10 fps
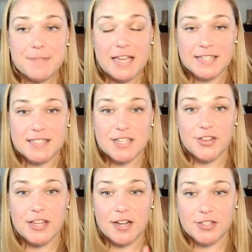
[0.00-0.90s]
And until
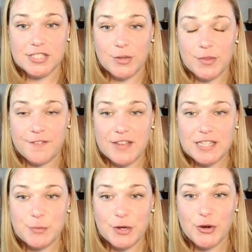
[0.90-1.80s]
then, I'll see you in the
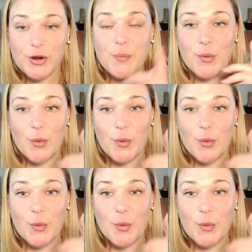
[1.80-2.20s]
Facebook group,